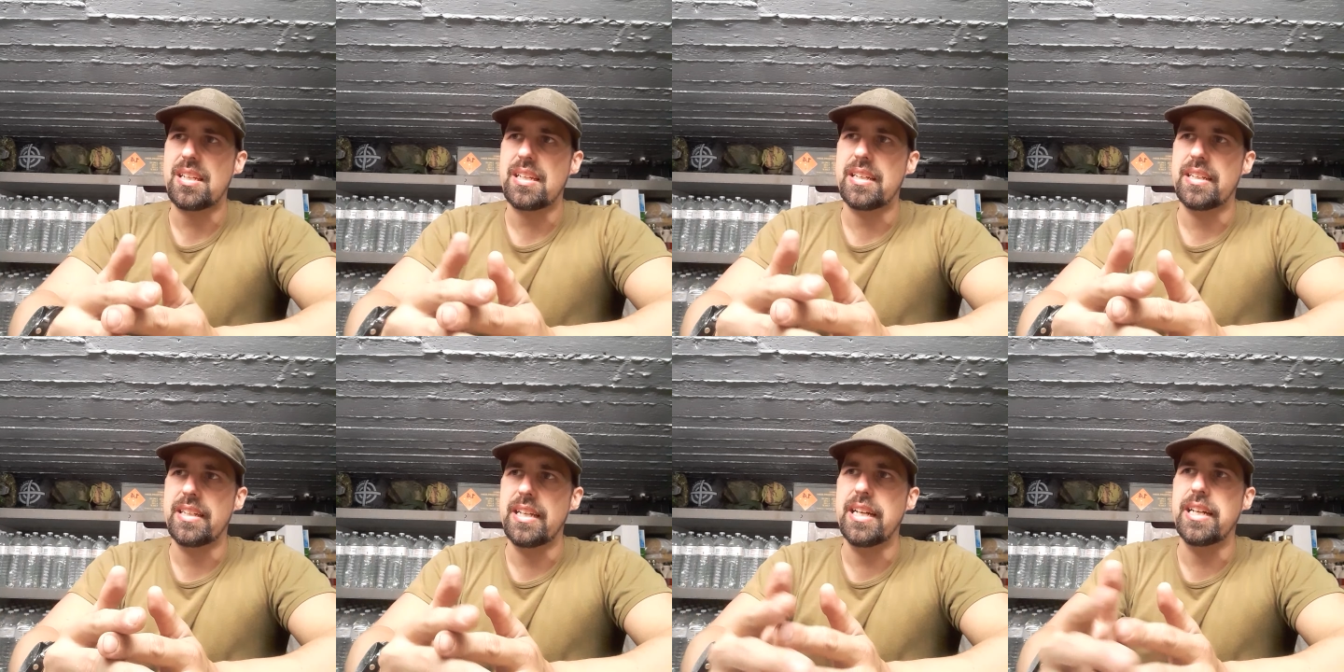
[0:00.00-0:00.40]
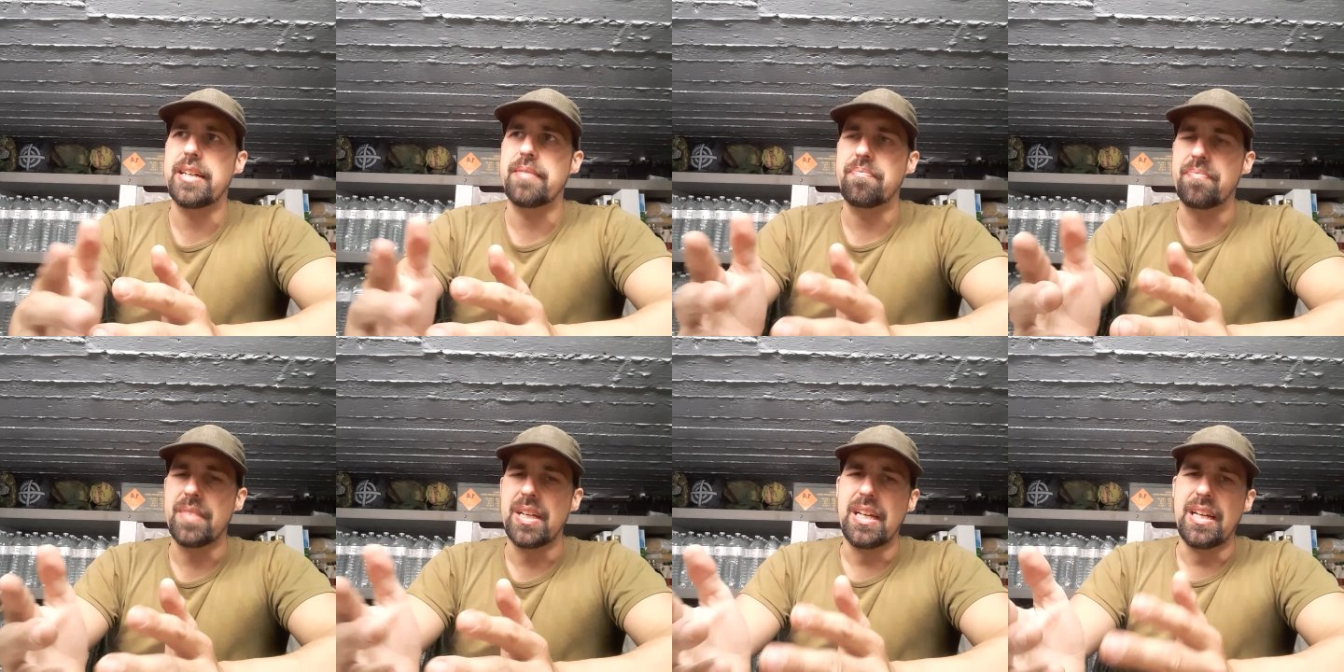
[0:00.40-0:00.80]
yeah,
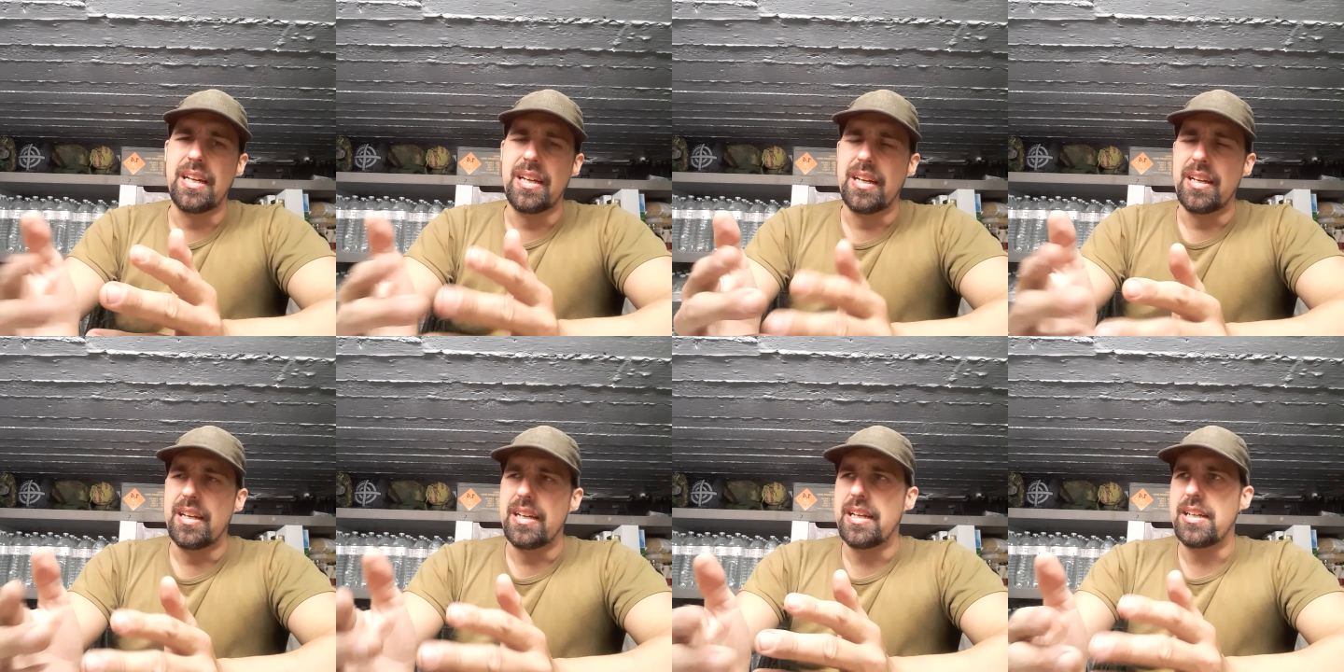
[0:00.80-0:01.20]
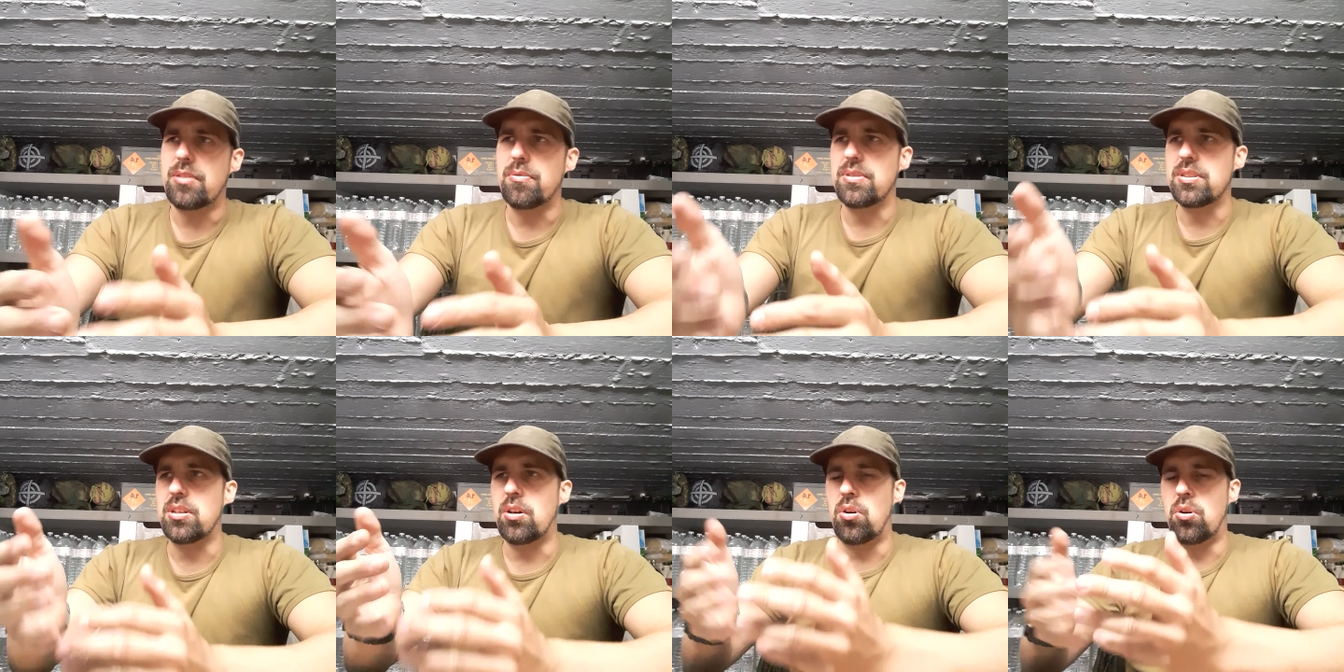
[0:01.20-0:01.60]
it
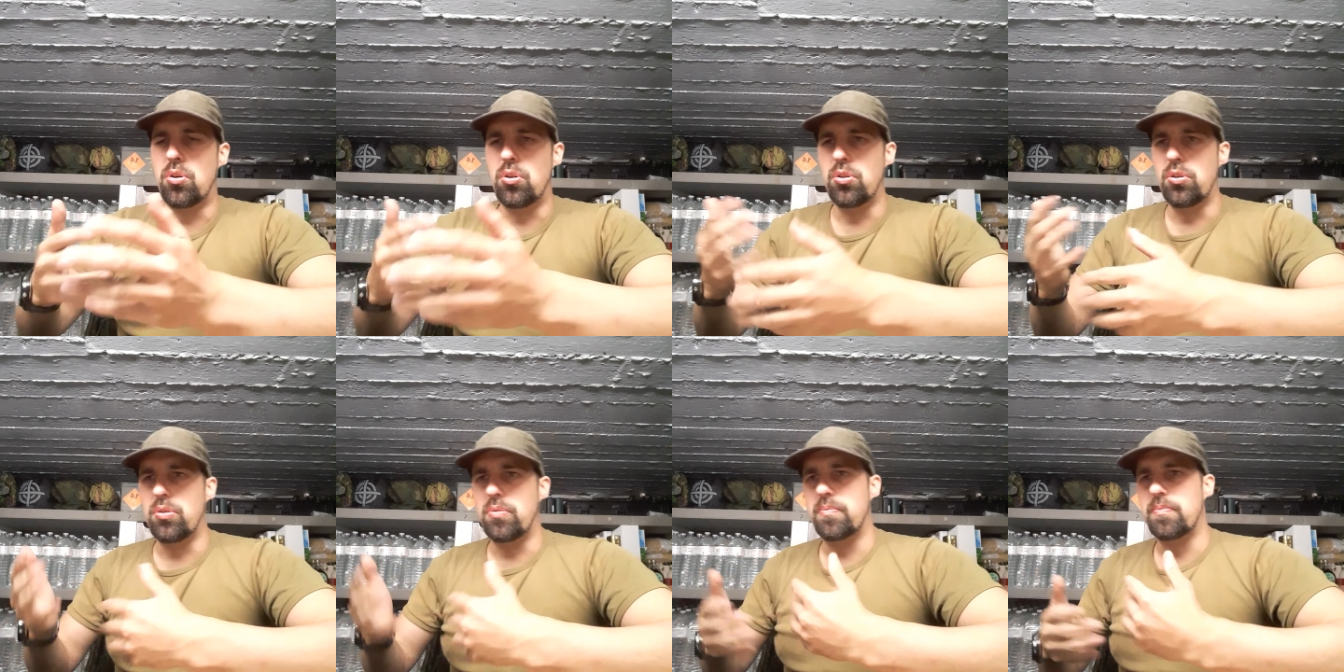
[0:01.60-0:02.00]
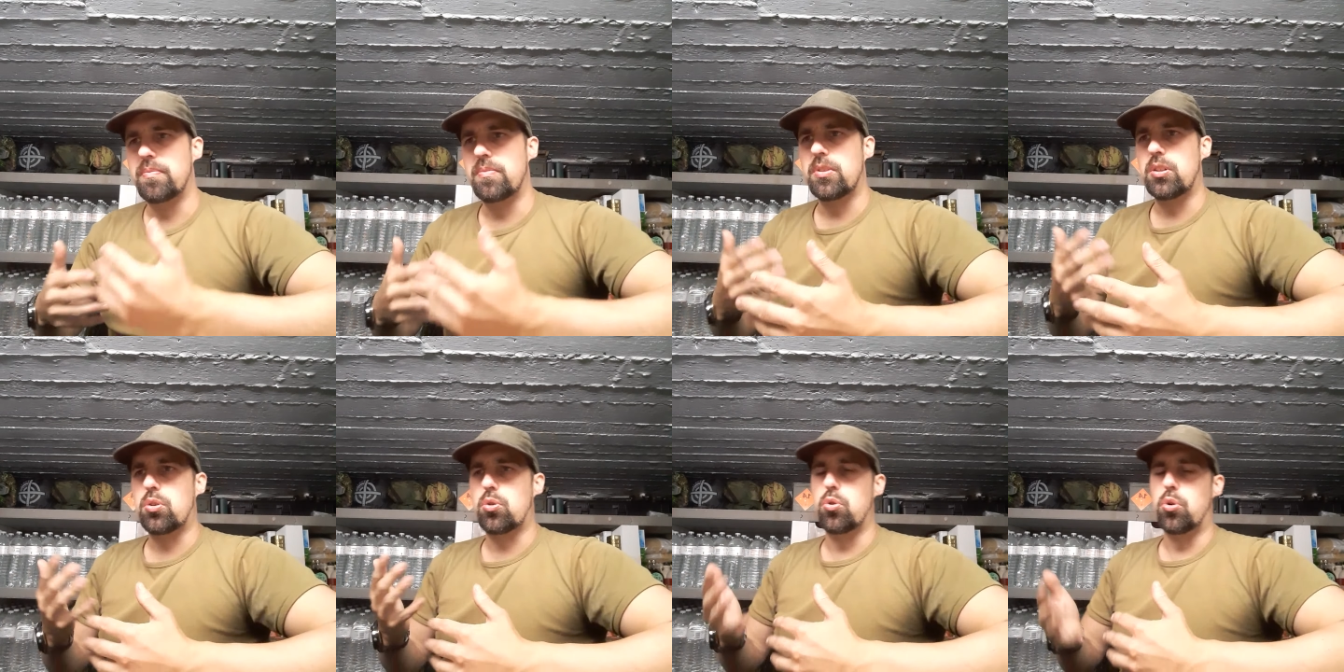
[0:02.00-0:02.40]
was a whole
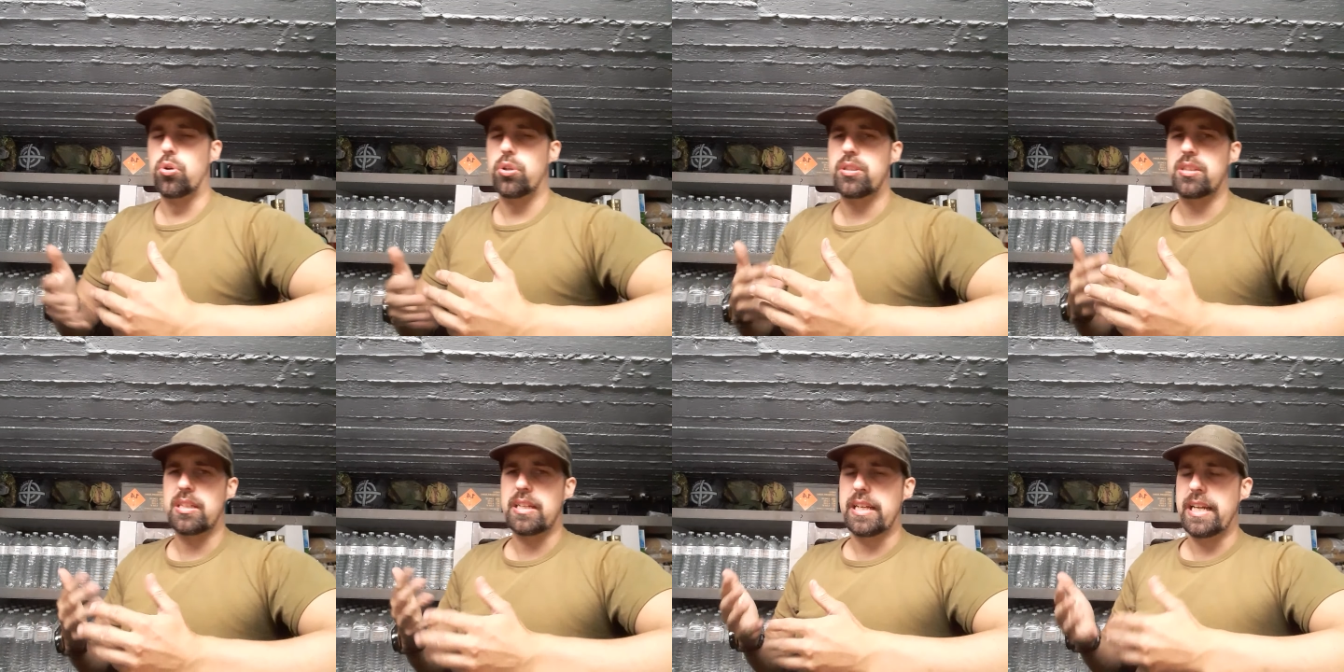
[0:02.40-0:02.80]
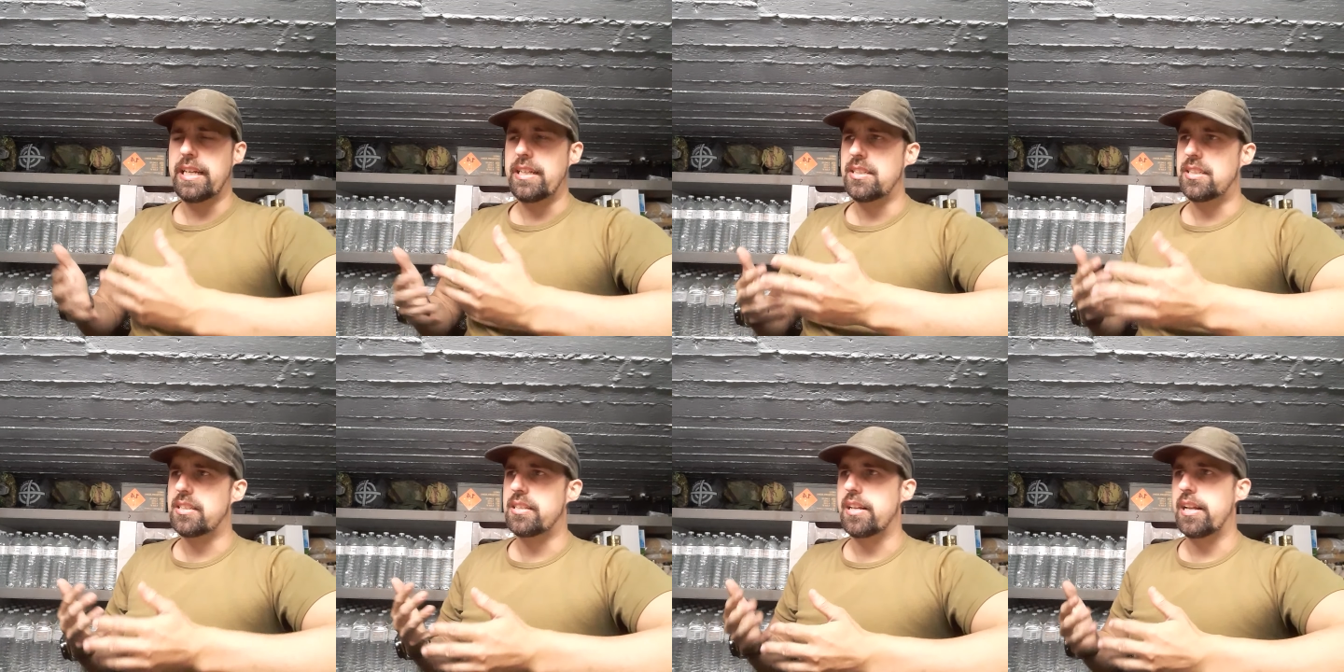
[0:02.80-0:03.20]
court
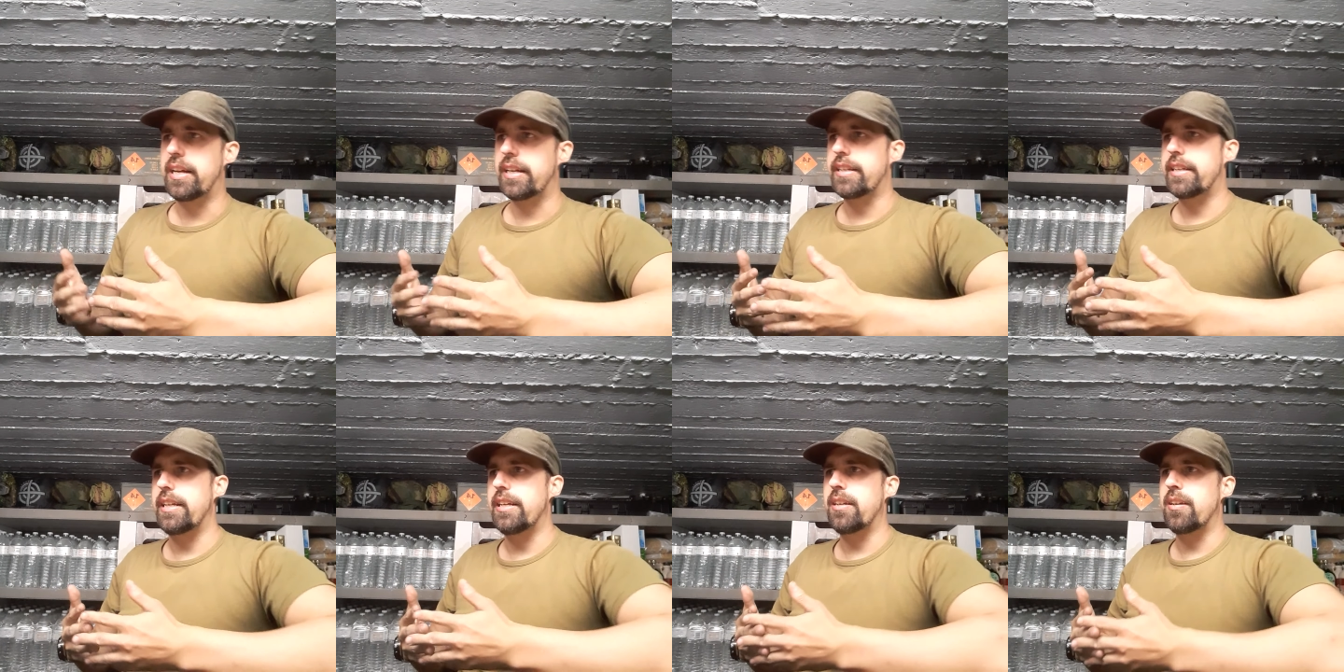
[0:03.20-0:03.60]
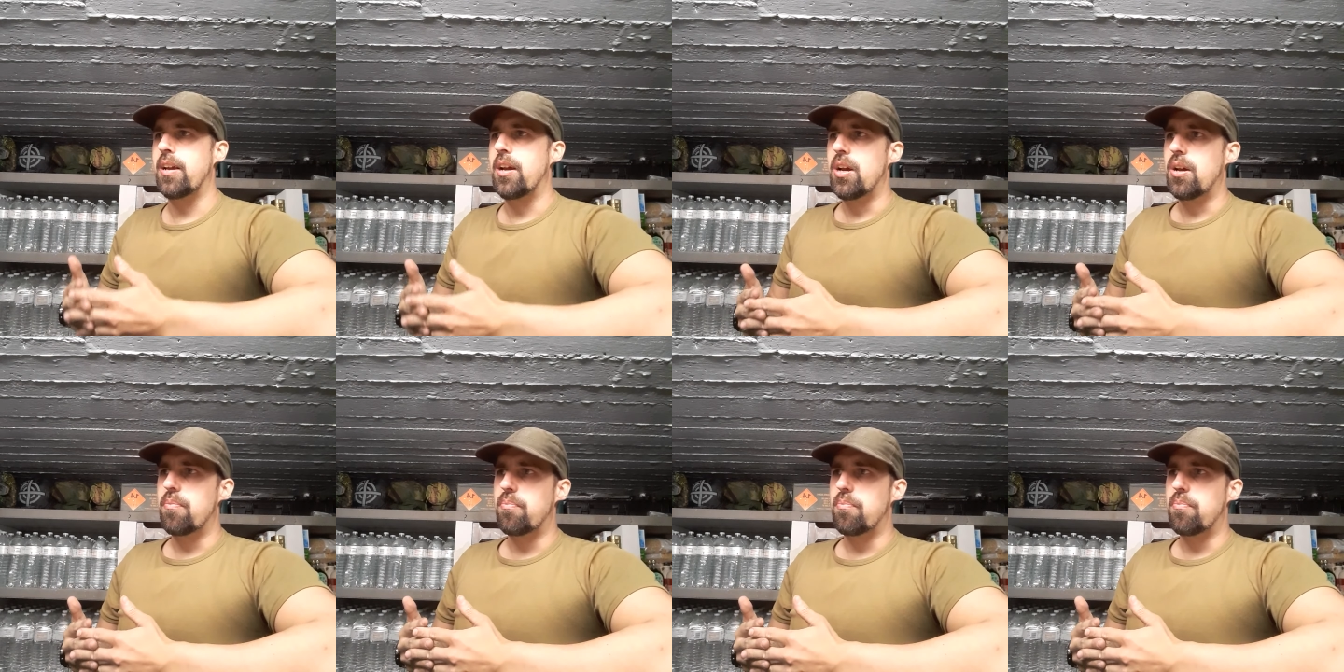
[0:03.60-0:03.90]
case like thing.